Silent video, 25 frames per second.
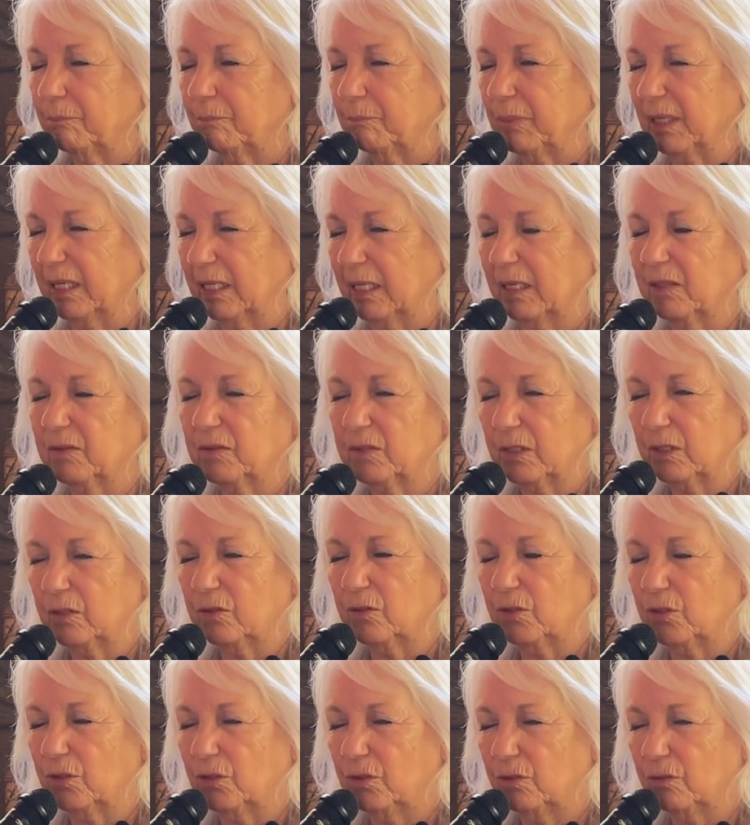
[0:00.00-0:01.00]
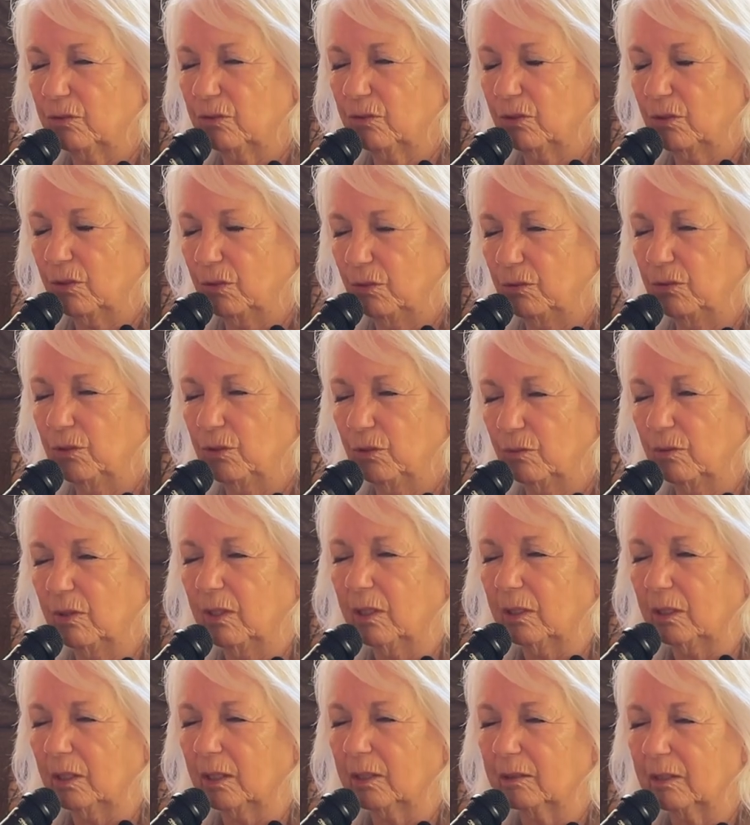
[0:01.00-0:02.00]
because it's who you
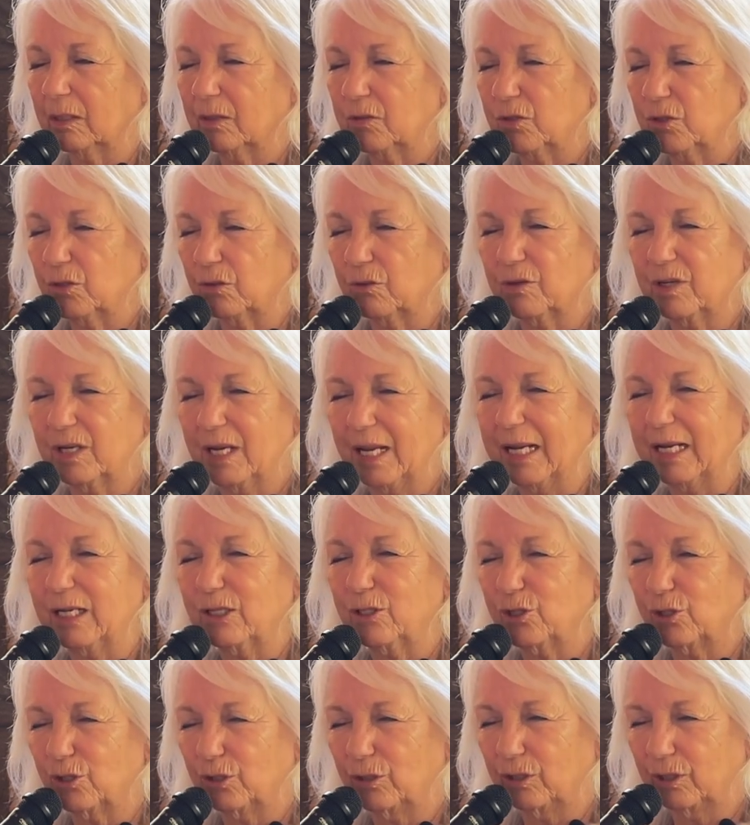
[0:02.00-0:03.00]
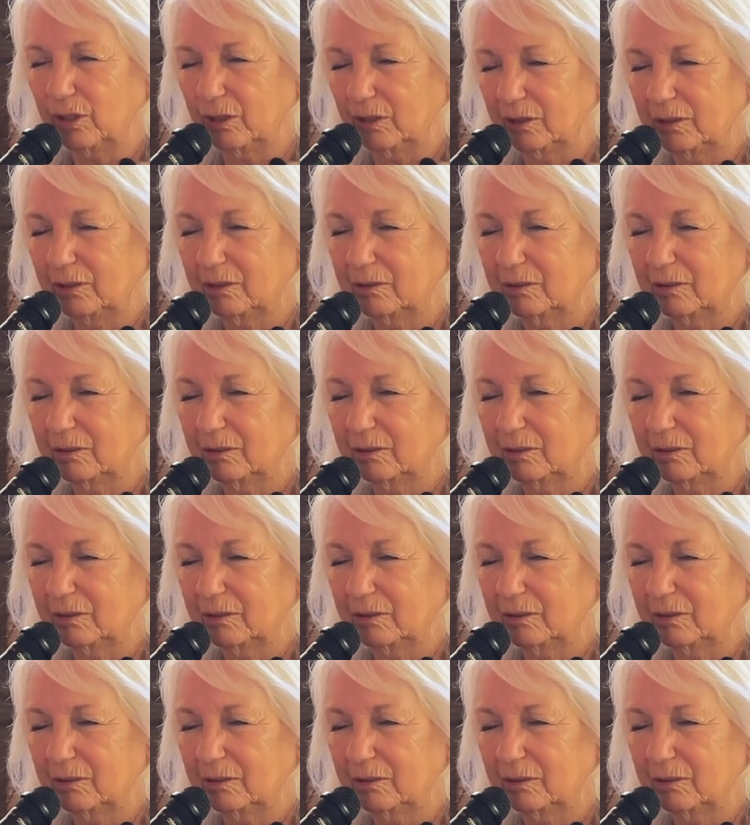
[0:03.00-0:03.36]
are, it's your nature.